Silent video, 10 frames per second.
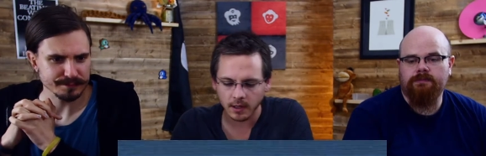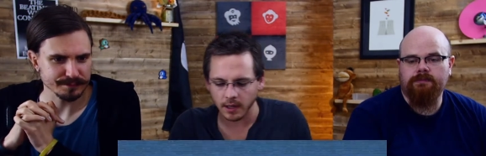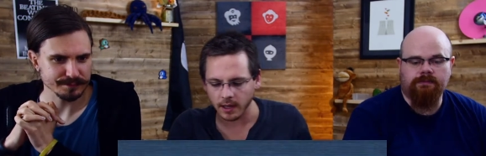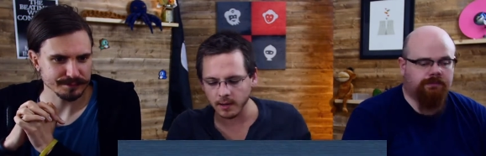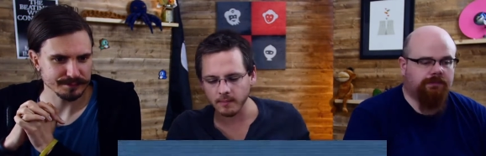
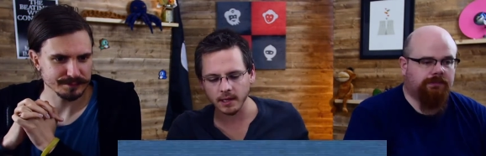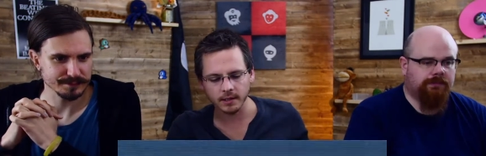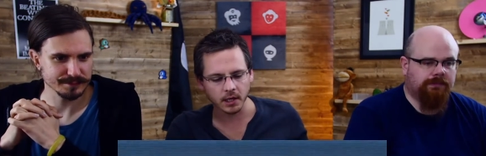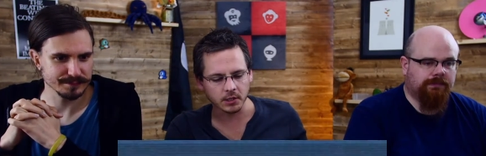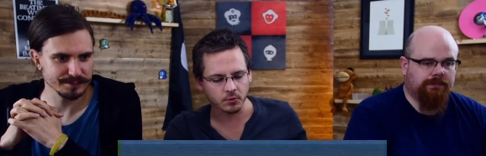Speaker 1: Um, and
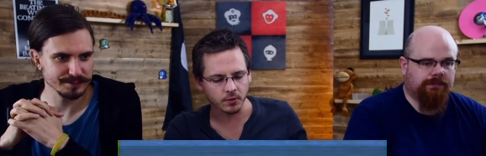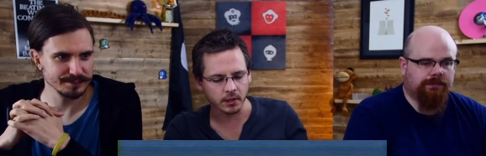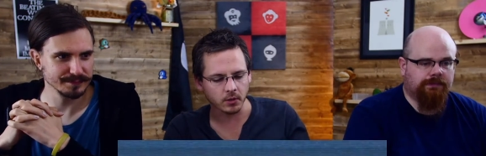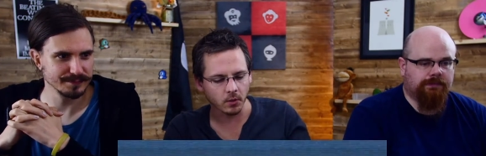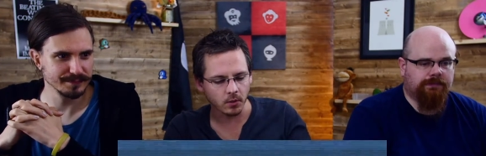the guys were
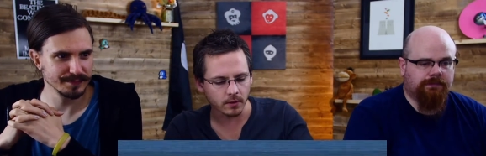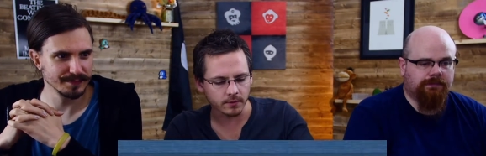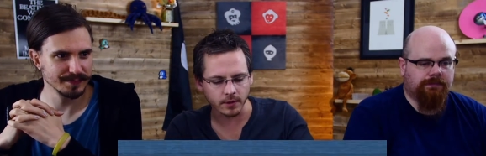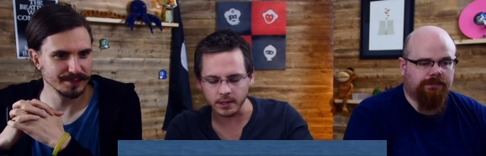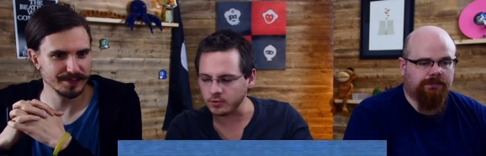really cool.
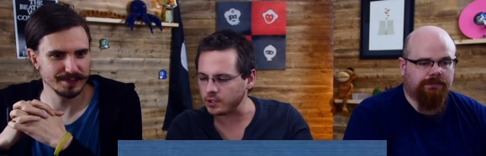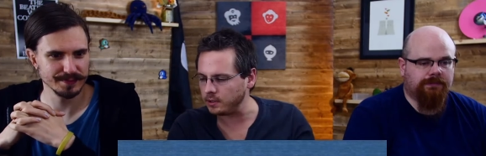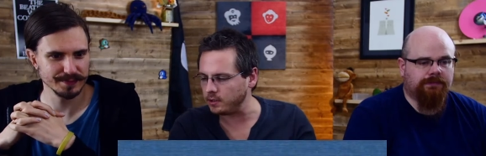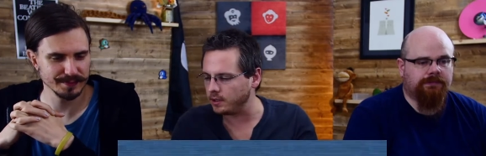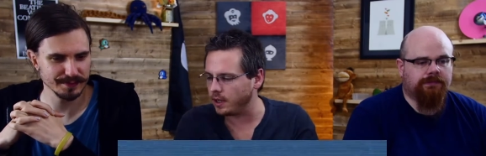A very
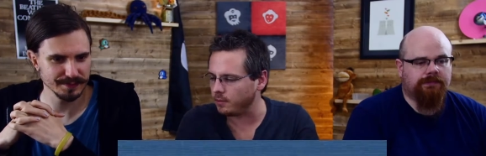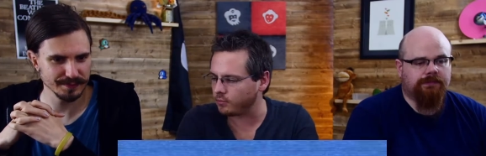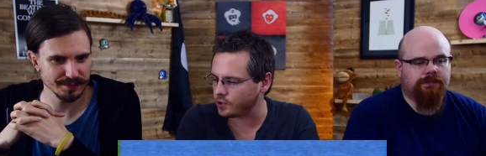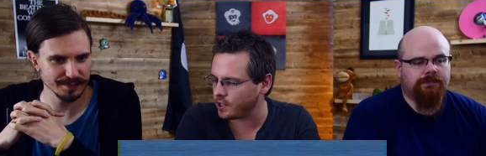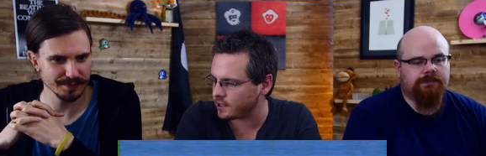interesting uh,
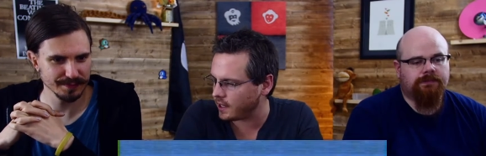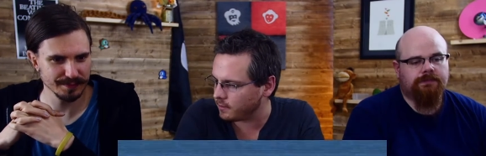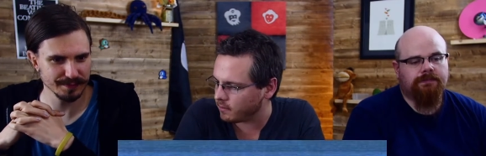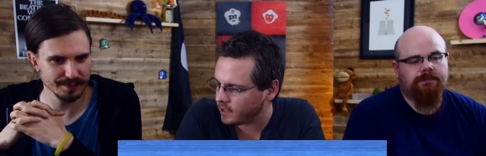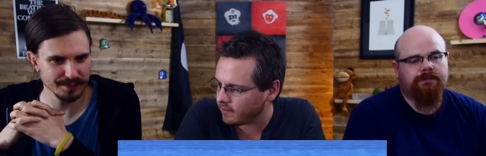project, and
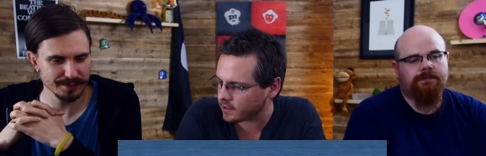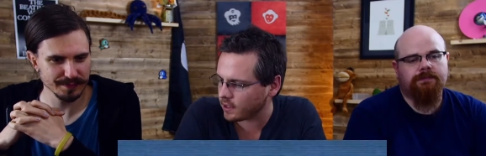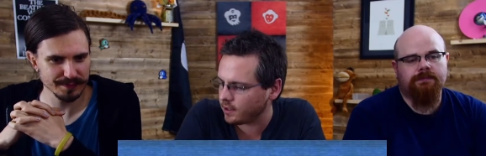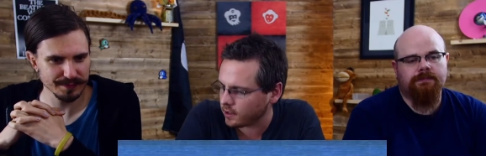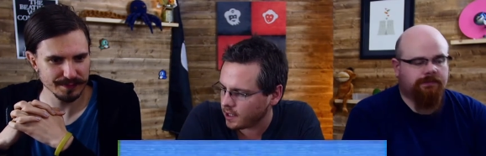I believe it's
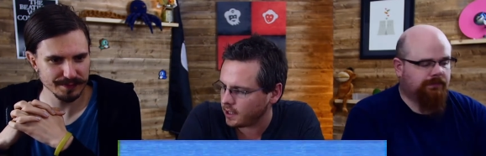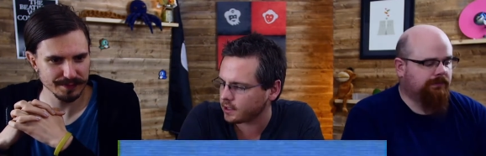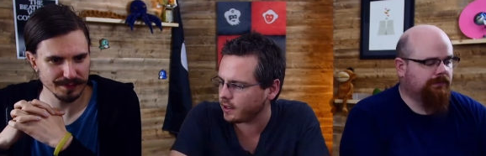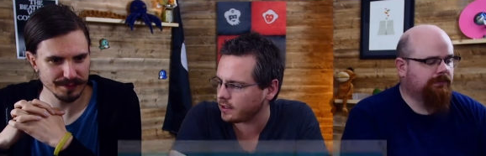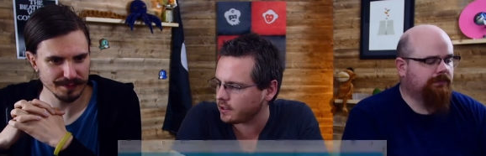going on
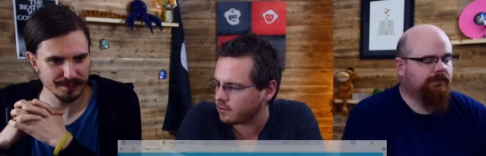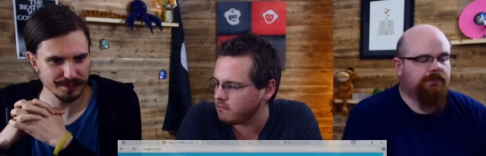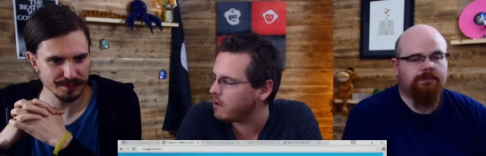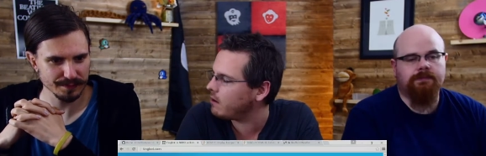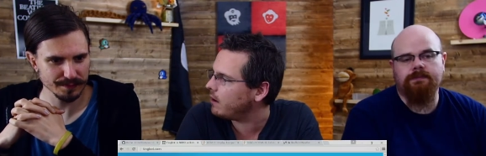Kickstarter
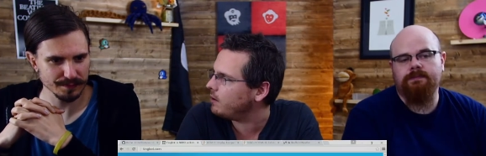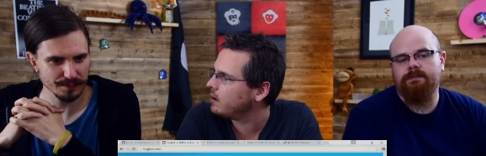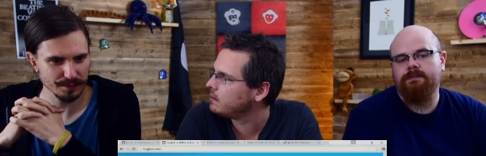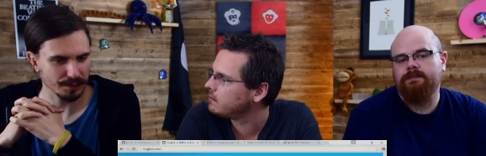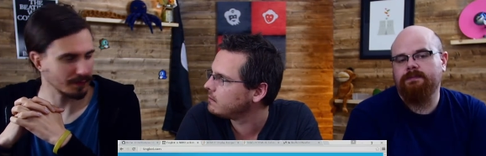tomorrow.
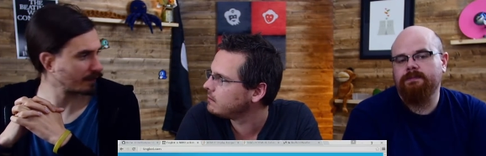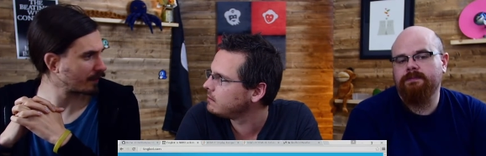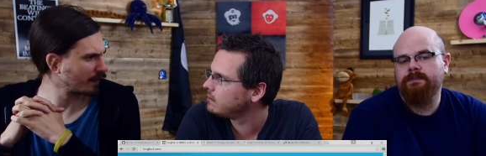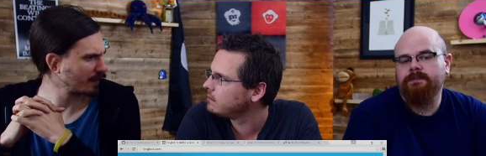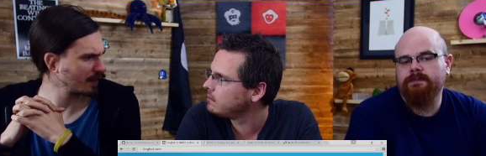
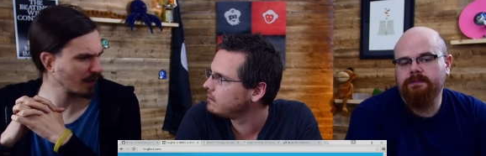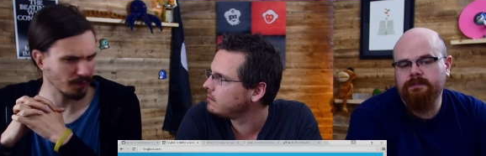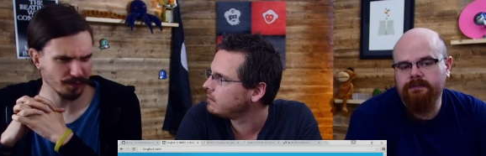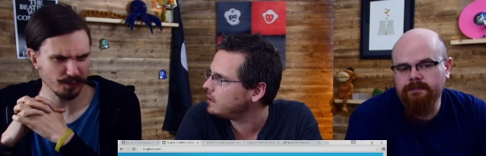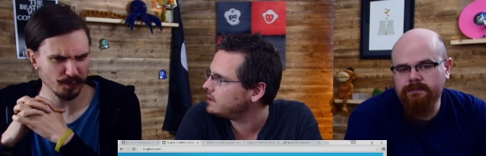
Speaker 2: Uh,
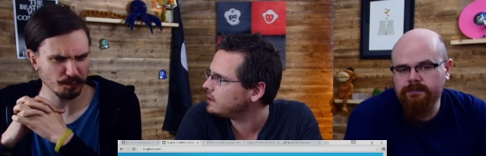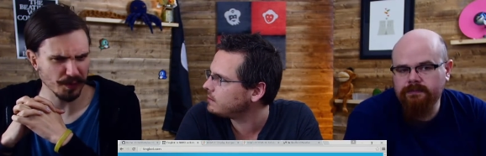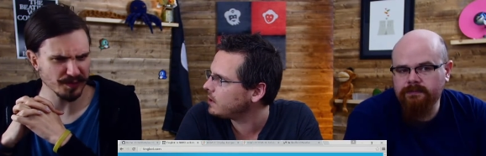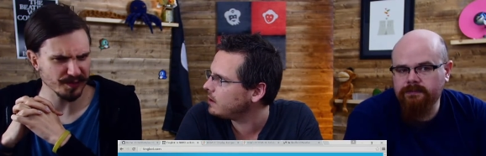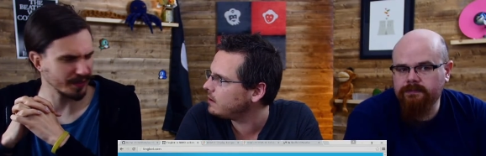it's going is on it
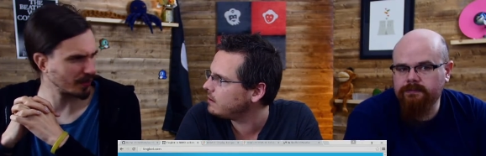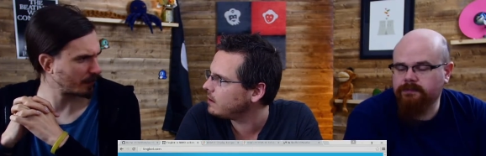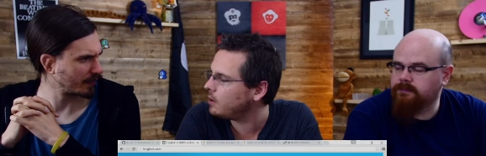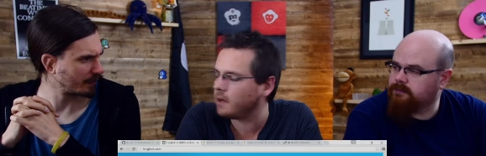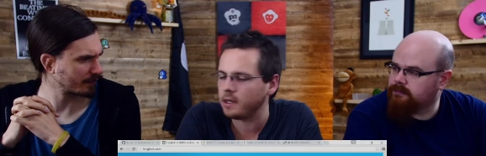
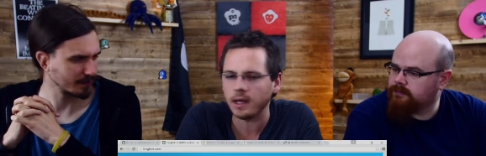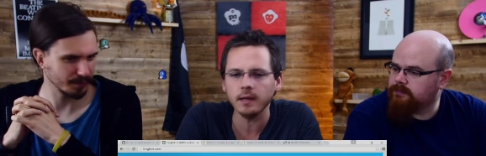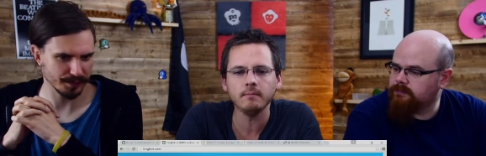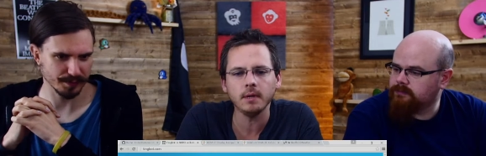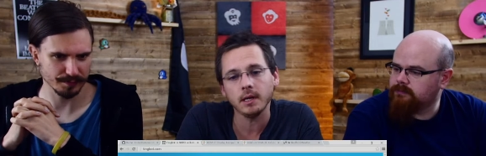Monday. Oh, Monday,
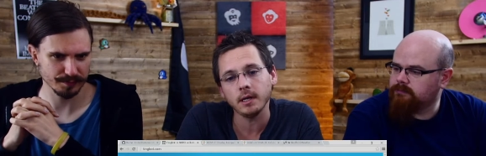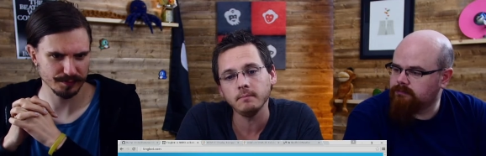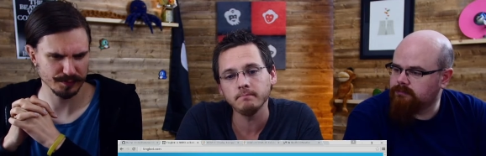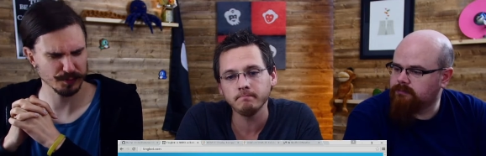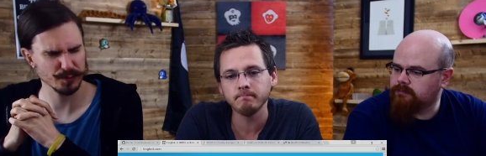Monday. Monday.
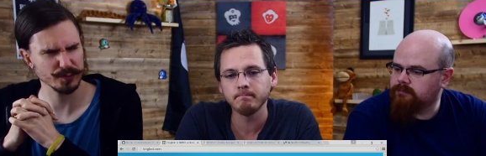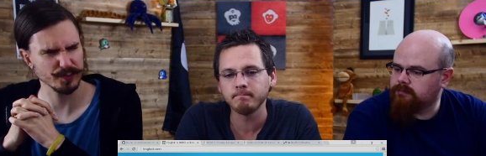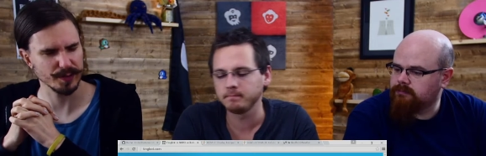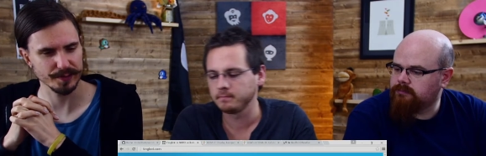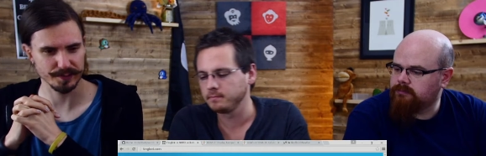Tomorrow's
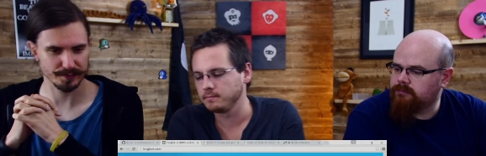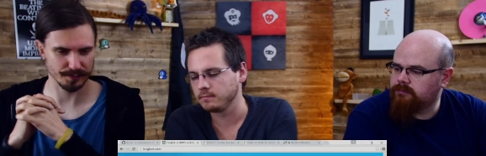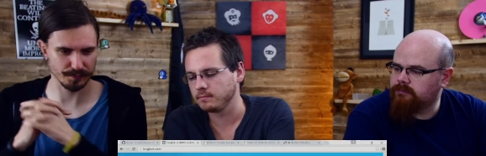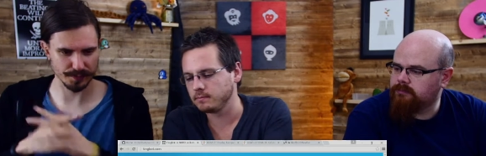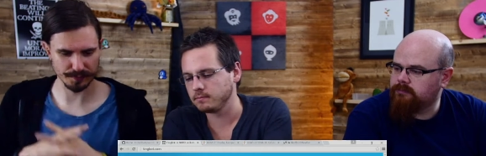Friday, then it's
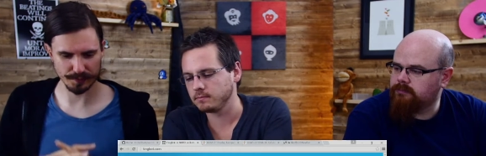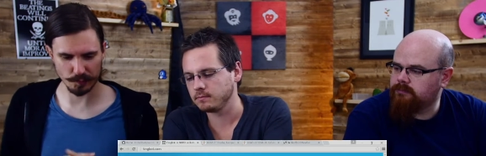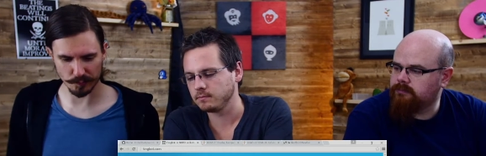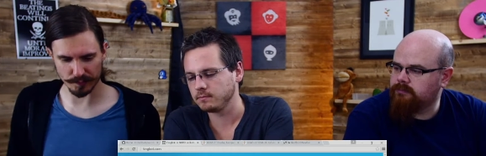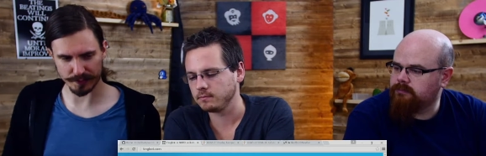open.
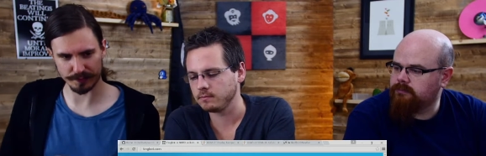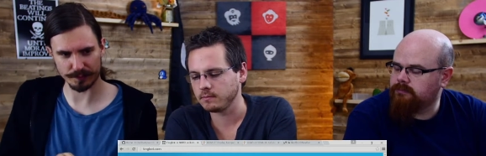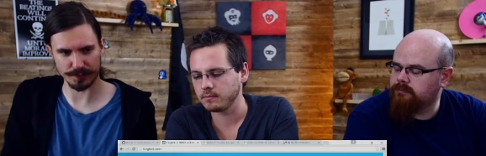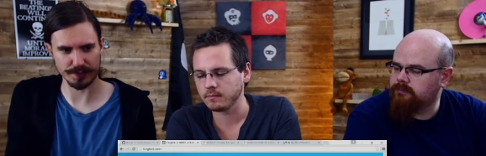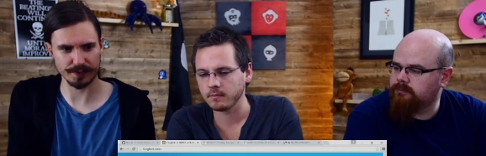Hopefully, going
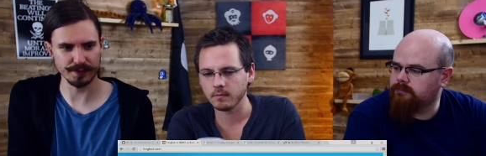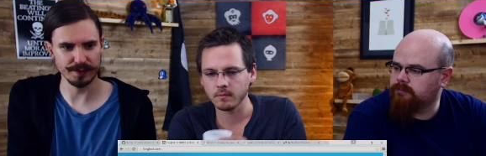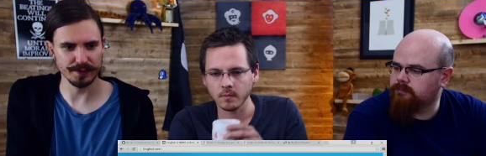on Monday.